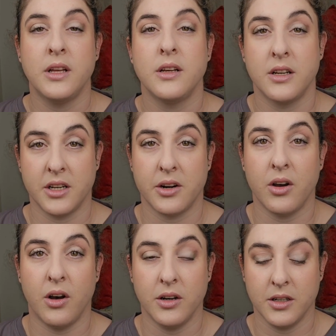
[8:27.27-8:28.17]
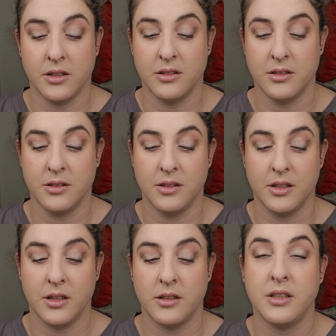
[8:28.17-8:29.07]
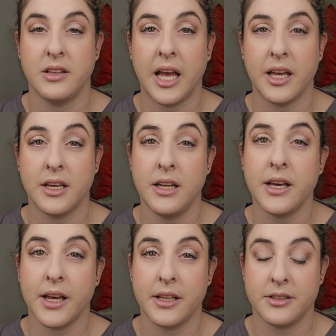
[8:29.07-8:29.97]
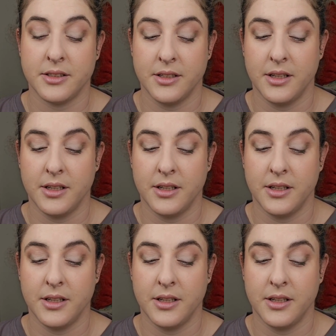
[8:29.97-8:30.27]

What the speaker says: geraak dat hy gelieg het.